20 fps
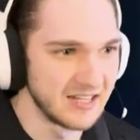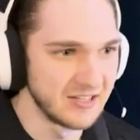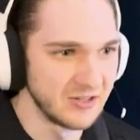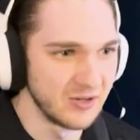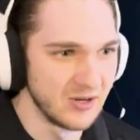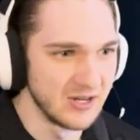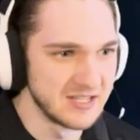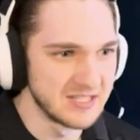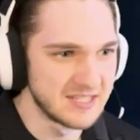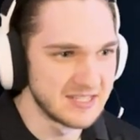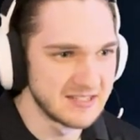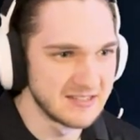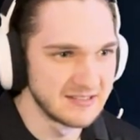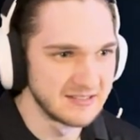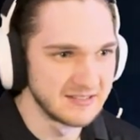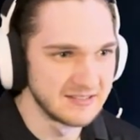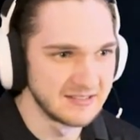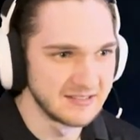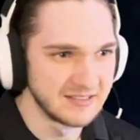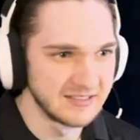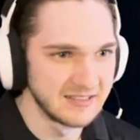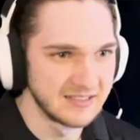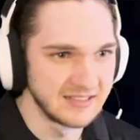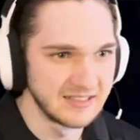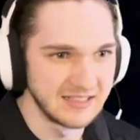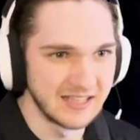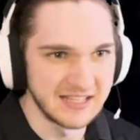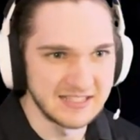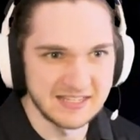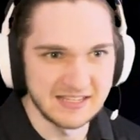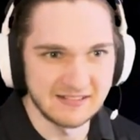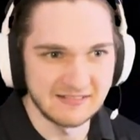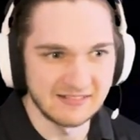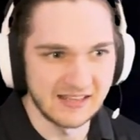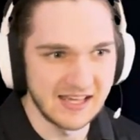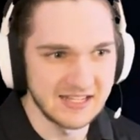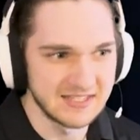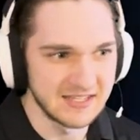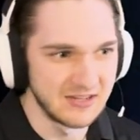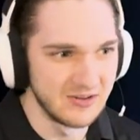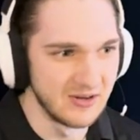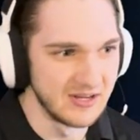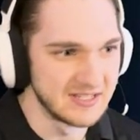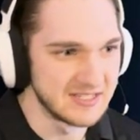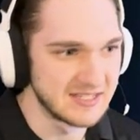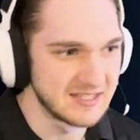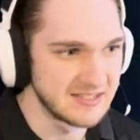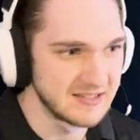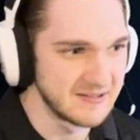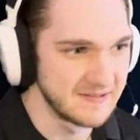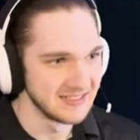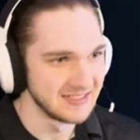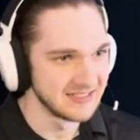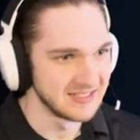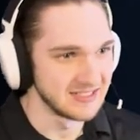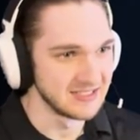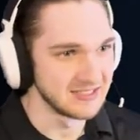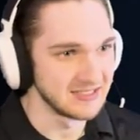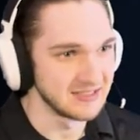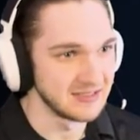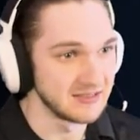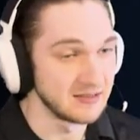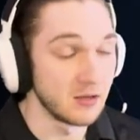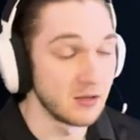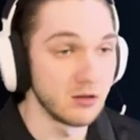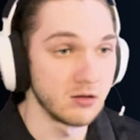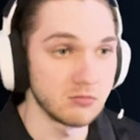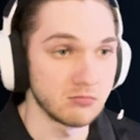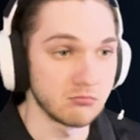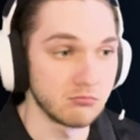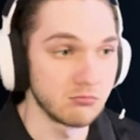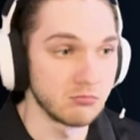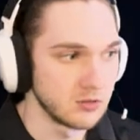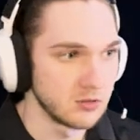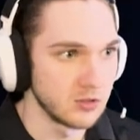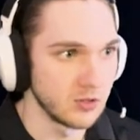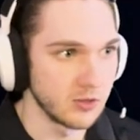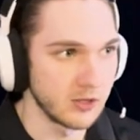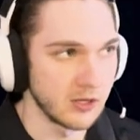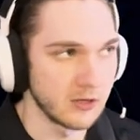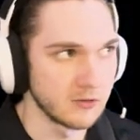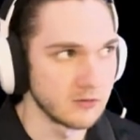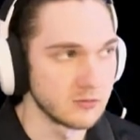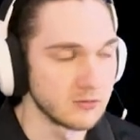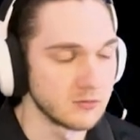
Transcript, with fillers: lot of noise. Lots of, lots of noise. Go she, back Oh, now. okay.